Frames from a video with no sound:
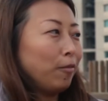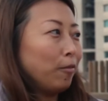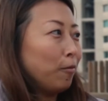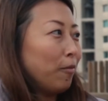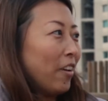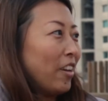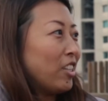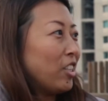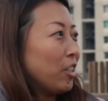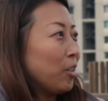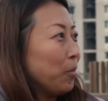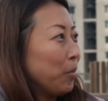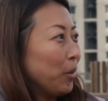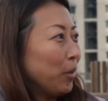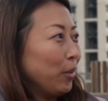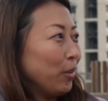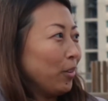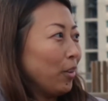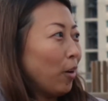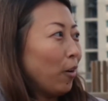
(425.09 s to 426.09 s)

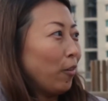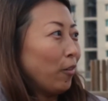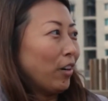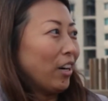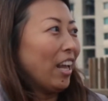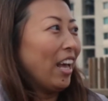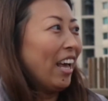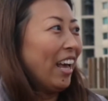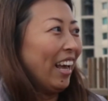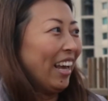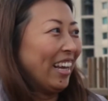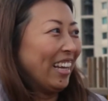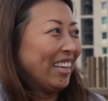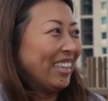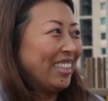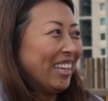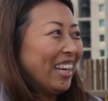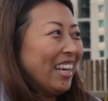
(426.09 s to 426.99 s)
vegetables overnight.